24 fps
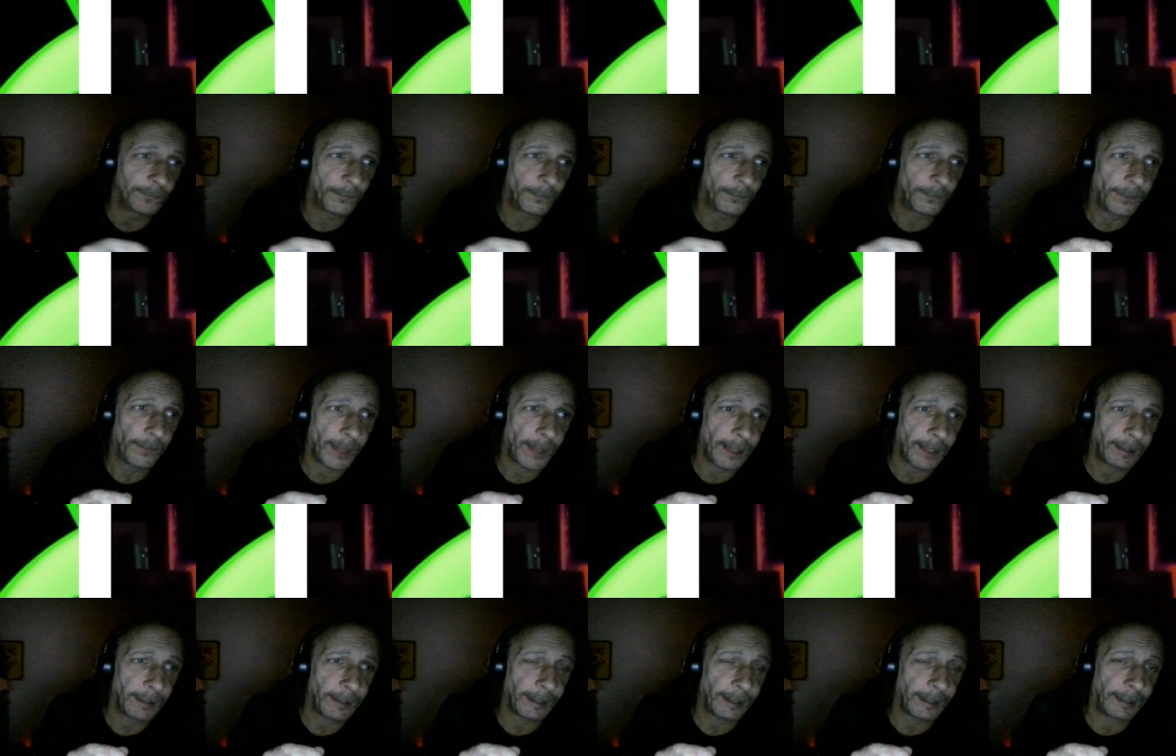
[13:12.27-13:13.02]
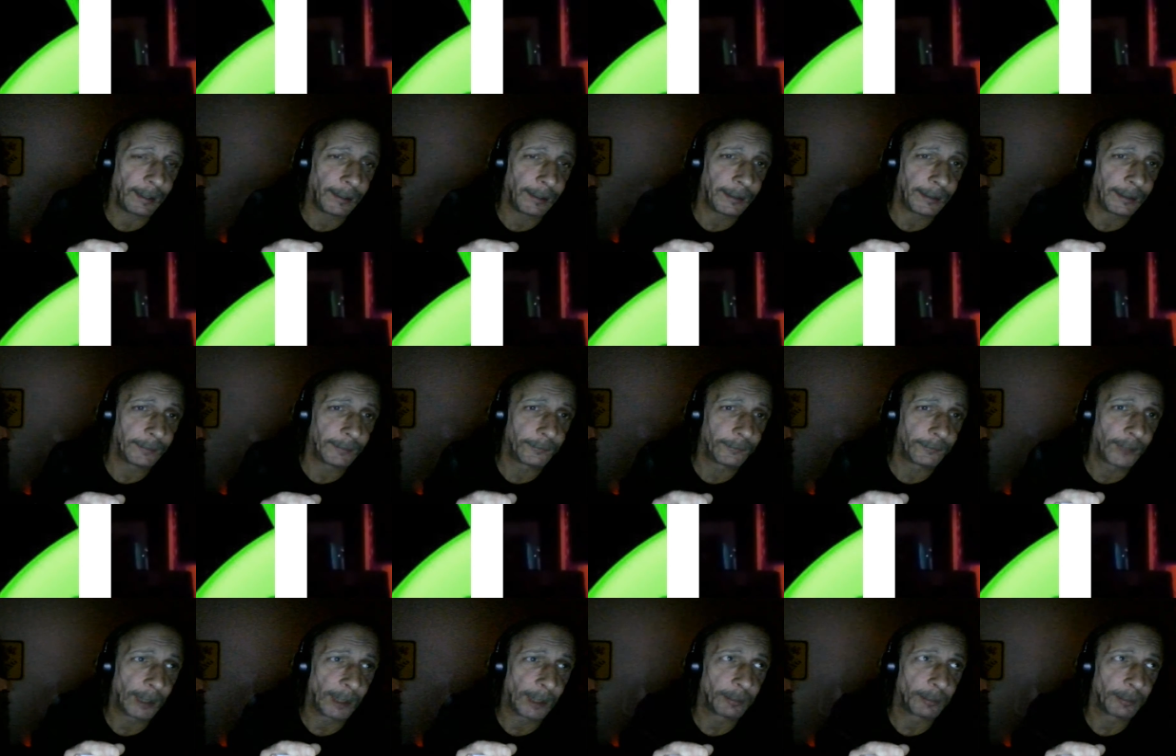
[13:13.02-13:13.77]
that at
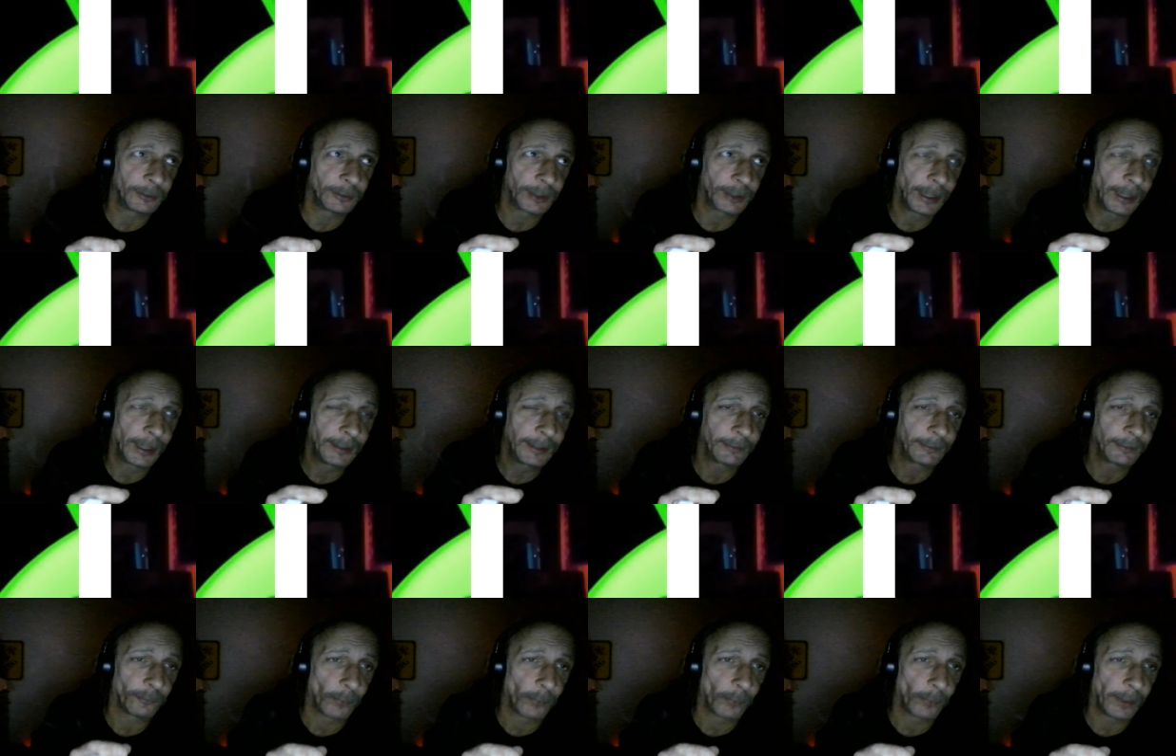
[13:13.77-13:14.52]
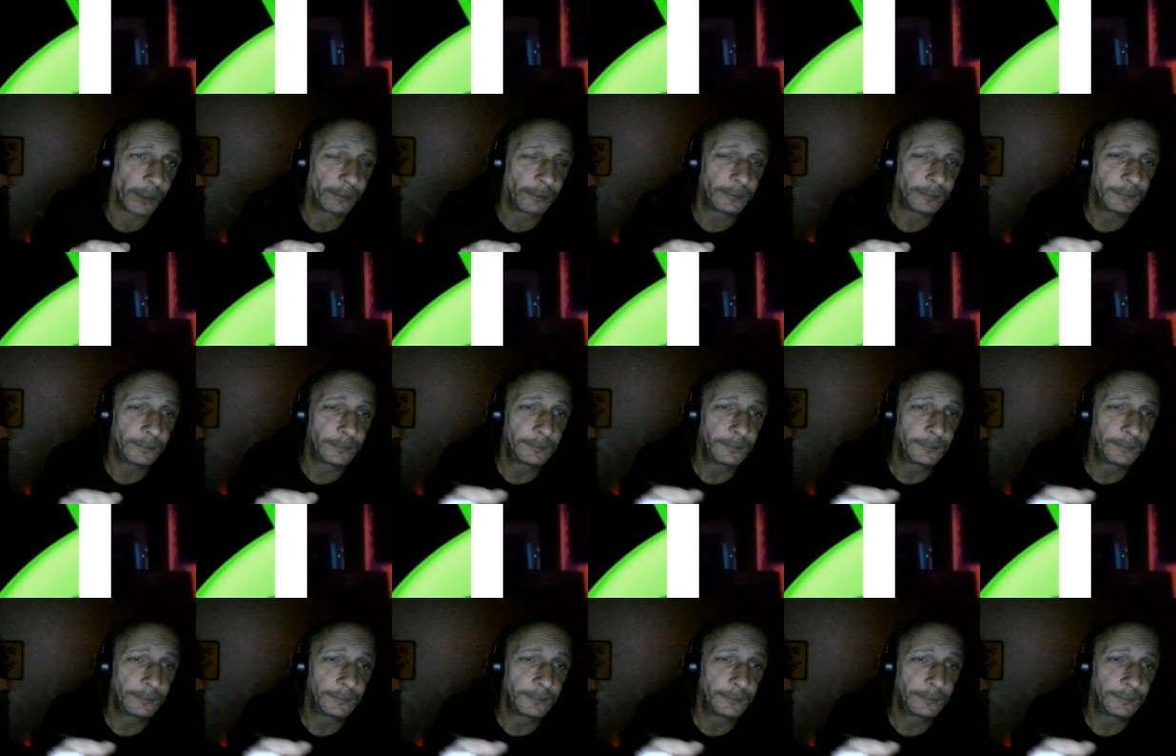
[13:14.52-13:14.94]
Taper John as well.